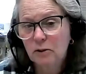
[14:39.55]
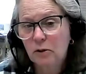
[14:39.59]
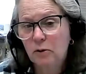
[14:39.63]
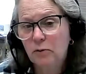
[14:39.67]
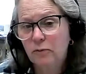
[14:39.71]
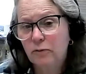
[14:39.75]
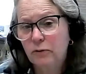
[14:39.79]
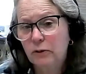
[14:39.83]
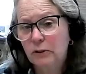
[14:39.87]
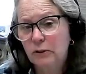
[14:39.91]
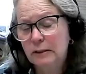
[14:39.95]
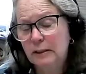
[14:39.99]

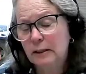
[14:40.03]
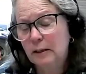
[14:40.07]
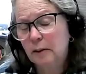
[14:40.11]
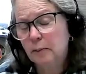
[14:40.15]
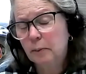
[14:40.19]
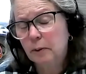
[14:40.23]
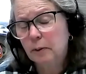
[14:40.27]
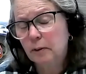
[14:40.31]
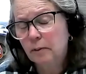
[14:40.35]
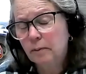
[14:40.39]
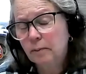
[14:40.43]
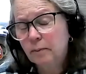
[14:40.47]
So, for
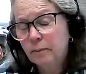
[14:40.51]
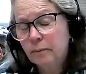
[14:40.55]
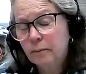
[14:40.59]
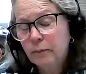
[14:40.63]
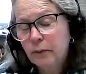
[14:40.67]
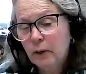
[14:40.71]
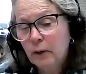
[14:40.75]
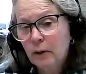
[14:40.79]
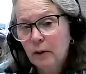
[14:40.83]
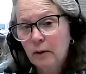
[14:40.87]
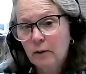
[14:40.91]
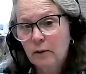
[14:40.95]
example,
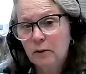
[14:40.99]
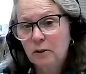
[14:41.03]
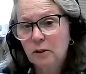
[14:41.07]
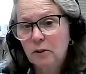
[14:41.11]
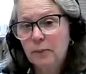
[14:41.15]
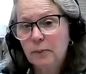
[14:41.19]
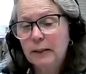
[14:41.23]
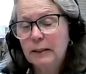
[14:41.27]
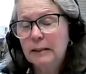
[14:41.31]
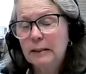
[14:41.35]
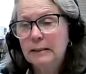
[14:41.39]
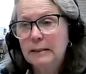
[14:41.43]

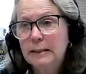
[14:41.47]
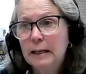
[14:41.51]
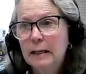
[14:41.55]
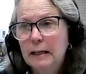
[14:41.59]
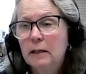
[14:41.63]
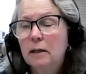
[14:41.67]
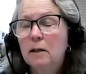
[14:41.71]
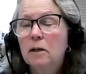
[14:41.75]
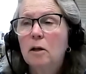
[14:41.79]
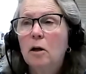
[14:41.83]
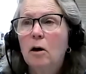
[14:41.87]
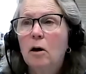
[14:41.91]
there's been a
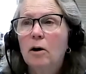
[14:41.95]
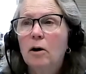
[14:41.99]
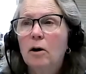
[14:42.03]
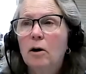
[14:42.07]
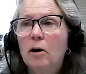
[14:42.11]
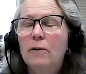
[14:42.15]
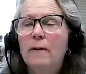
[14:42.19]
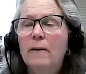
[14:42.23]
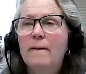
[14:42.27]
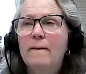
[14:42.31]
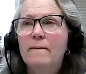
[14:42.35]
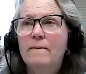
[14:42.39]
data log
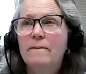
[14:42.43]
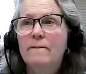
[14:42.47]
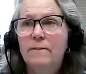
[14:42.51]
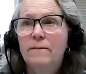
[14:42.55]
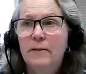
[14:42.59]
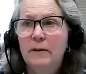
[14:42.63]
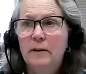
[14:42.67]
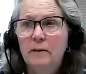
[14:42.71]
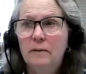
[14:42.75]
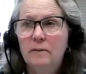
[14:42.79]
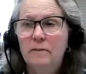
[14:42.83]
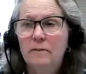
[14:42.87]

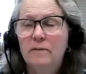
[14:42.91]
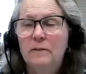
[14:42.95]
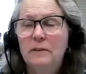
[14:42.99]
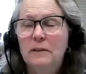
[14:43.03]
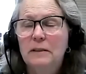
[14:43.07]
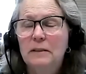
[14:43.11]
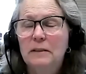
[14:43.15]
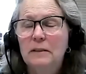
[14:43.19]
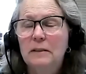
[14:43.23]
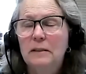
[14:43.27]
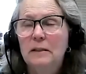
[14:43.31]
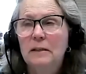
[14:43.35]
fail,
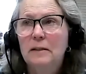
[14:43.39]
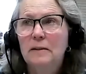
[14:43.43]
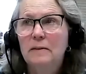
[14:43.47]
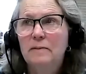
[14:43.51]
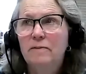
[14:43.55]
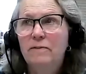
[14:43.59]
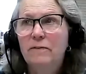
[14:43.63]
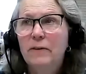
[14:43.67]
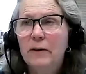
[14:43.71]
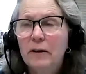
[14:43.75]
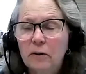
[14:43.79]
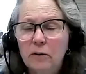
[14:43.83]

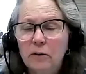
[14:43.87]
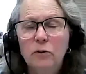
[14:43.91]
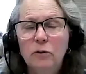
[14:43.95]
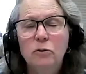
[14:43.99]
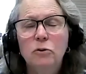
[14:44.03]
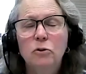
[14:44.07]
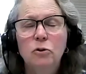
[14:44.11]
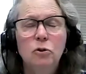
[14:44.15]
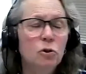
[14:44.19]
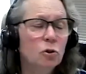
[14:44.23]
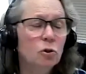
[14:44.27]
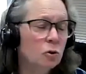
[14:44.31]

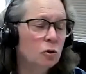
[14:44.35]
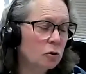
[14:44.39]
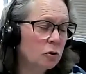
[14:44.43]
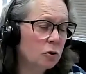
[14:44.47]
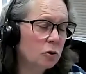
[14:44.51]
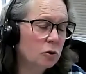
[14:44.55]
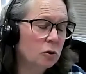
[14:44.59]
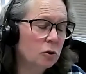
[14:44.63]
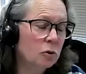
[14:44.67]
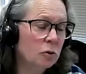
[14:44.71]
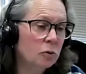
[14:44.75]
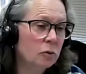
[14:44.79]
failure due
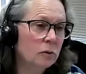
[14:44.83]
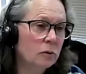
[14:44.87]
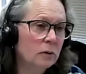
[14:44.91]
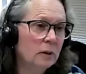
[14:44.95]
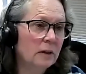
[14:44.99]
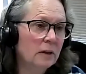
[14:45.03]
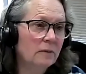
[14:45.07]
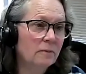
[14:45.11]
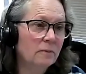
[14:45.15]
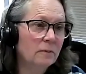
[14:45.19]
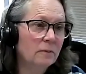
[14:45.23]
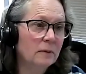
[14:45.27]
to
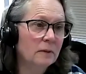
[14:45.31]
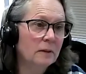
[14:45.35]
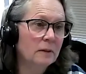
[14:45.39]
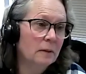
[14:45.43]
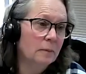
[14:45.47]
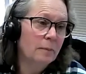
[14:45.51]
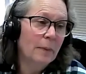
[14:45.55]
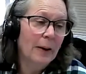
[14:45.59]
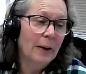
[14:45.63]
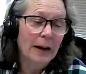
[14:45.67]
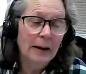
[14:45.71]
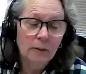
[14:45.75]
it,
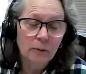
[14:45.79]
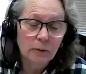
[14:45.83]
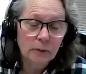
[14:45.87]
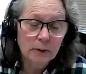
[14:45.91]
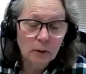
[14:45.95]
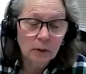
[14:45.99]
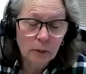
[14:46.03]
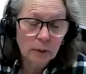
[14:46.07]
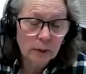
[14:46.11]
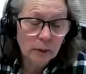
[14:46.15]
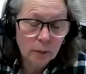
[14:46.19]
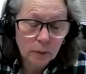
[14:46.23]
the
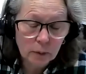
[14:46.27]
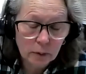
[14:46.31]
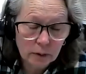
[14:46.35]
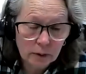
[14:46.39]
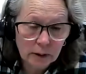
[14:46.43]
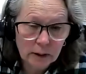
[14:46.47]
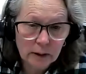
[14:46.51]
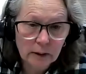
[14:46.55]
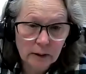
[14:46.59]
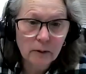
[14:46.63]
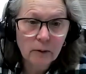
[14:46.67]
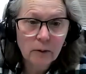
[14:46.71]
battery quit
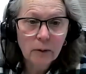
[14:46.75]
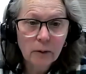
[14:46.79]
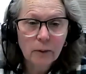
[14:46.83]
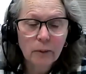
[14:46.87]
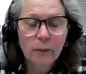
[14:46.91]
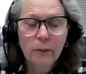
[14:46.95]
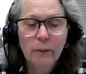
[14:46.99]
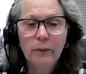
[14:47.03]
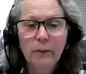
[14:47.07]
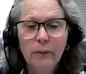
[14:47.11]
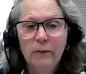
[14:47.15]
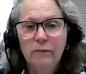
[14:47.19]
working,
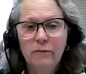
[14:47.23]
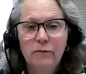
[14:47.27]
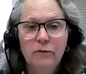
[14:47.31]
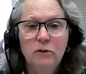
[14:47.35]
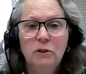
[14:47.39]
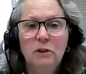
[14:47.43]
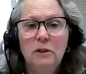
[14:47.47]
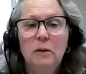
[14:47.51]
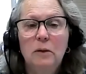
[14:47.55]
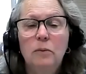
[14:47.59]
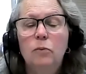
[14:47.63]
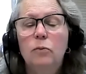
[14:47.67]
or
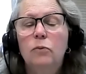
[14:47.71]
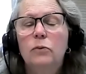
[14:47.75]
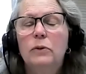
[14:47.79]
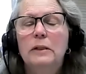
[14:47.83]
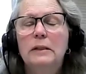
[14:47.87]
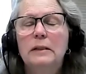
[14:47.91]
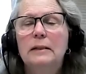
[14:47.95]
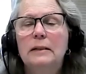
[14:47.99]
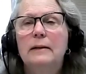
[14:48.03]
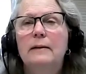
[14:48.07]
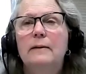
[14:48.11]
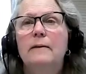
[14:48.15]
for some
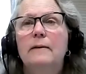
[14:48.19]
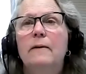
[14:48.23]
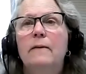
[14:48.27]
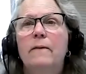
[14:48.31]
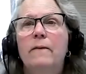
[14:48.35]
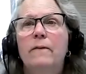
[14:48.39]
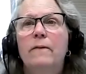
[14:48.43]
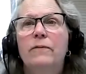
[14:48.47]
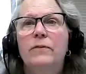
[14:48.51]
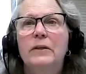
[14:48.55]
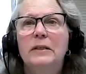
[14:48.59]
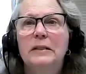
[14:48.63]
reason,
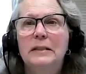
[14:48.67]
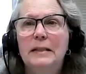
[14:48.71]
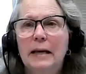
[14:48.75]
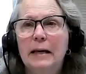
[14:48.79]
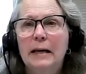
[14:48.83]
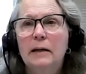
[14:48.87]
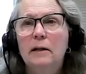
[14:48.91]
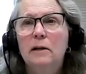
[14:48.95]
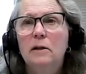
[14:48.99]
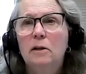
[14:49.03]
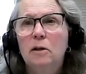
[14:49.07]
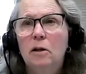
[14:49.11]
the
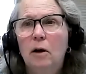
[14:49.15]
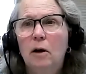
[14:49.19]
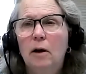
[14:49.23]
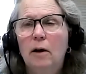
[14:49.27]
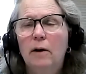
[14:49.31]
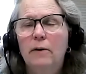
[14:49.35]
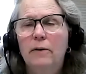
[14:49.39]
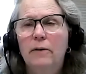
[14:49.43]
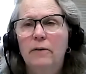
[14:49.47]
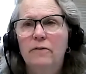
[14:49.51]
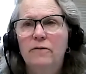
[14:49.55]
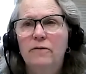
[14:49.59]
data
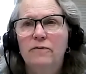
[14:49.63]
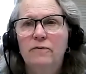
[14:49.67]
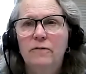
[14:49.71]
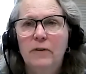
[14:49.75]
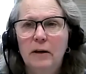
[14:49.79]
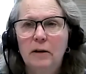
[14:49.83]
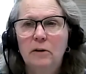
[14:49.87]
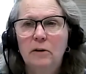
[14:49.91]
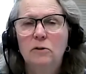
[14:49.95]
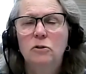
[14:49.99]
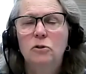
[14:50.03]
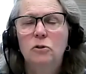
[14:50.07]
logger
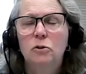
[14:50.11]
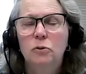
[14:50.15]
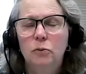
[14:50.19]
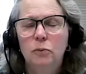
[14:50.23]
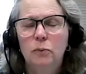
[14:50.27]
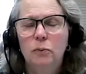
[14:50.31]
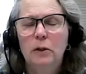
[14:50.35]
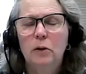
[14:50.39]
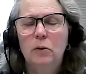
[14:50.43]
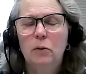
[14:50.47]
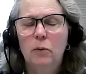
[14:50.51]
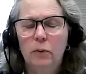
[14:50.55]
failed to
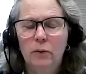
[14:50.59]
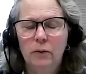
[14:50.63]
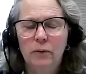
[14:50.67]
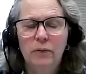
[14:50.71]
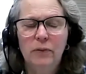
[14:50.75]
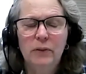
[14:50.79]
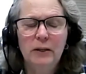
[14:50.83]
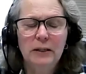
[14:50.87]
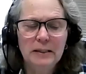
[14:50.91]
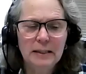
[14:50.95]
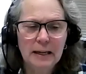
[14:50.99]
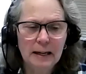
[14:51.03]

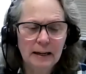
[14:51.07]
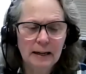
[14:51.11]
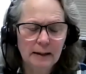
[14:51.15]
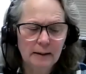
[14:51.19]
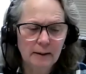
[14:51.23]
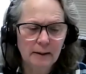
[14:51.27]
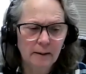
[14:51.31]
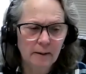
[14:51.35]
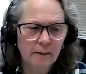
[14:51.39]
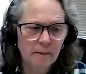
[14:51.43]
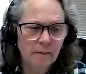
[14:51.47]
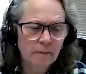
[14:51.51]
record the
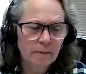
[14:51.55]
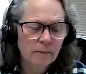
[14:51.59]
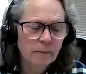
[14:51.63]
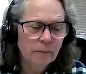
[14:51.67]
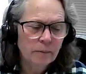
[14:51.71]
data.